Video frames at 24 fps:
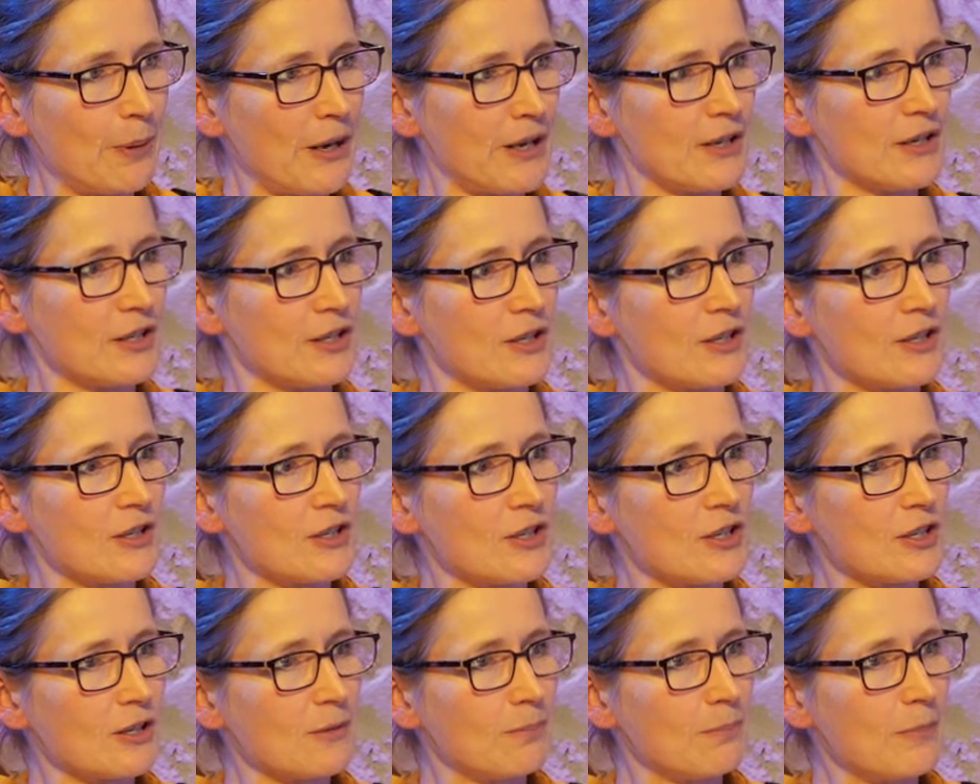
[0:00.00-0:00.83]

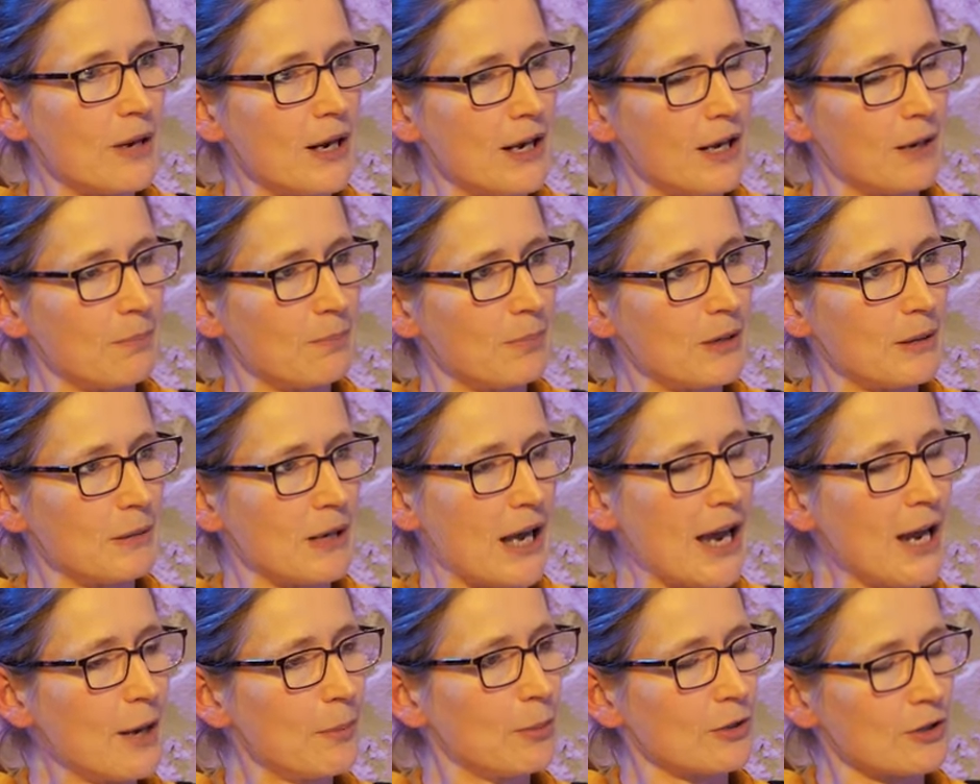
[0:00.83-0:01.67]
dependents
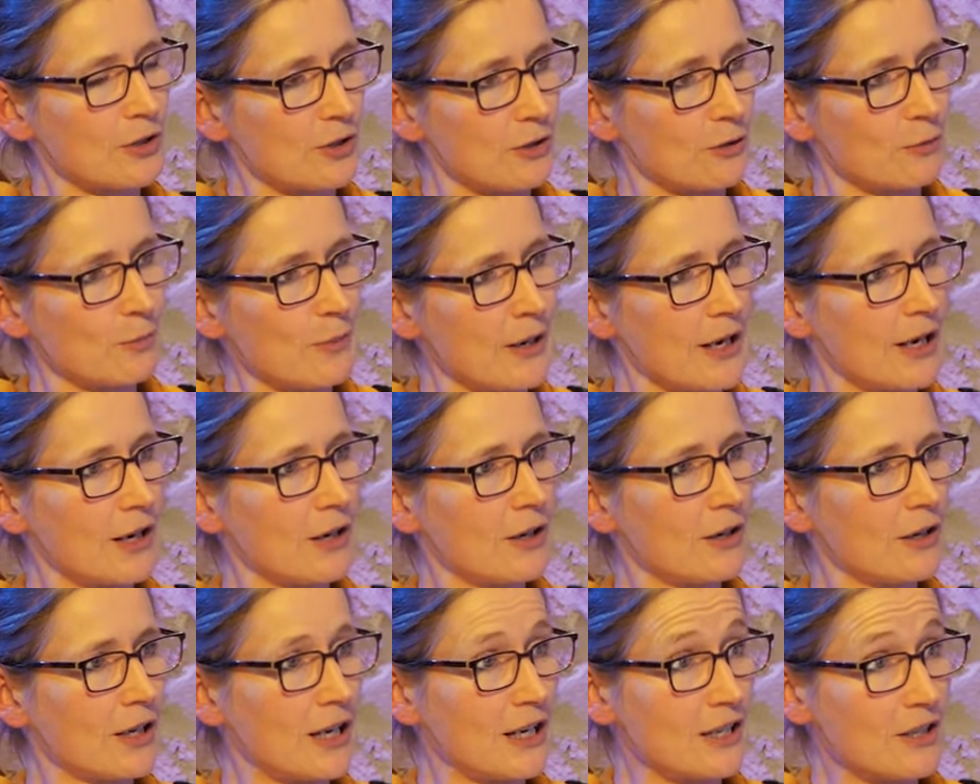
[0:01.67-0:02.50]

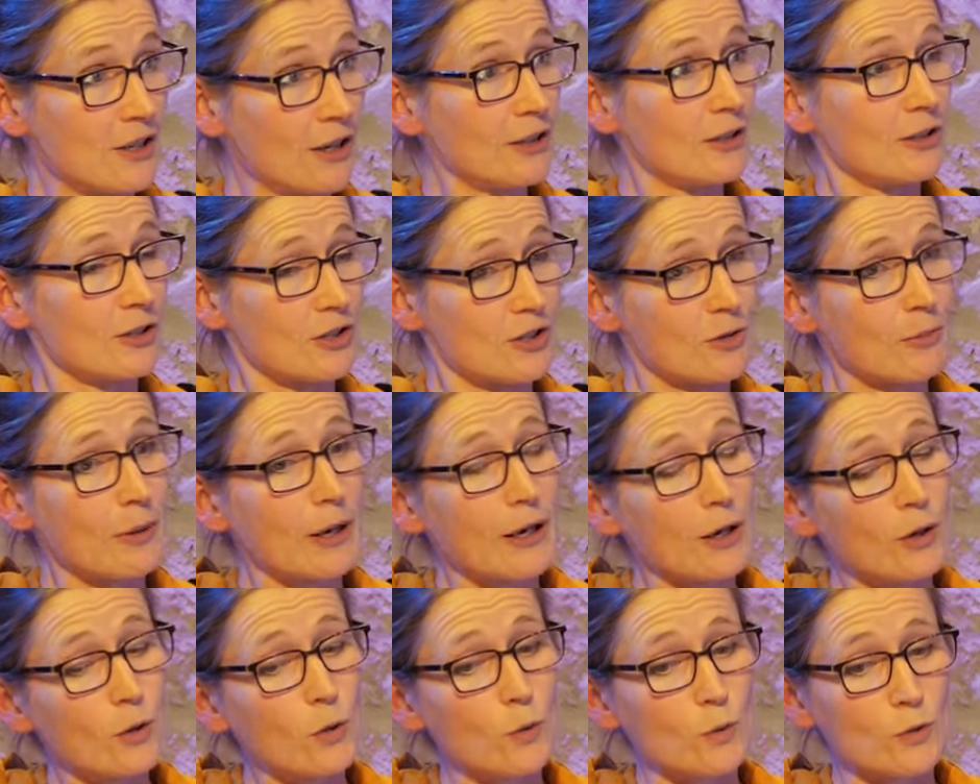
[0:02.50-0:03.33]
entitled to
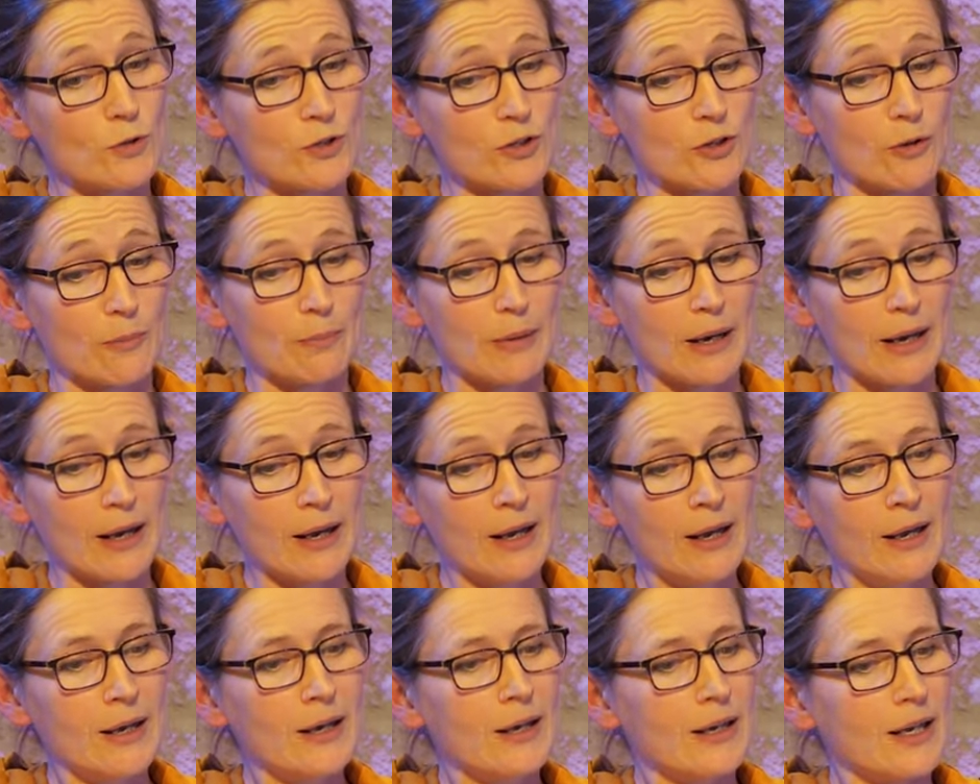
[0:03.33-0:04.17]
make calls on
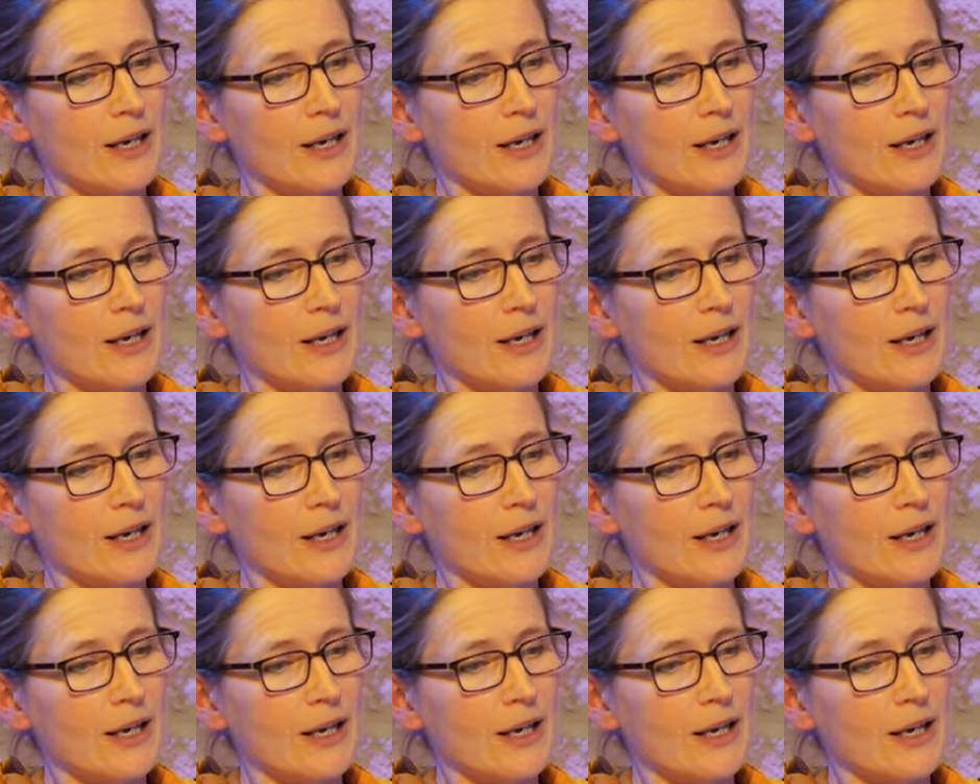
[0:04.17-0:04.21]
me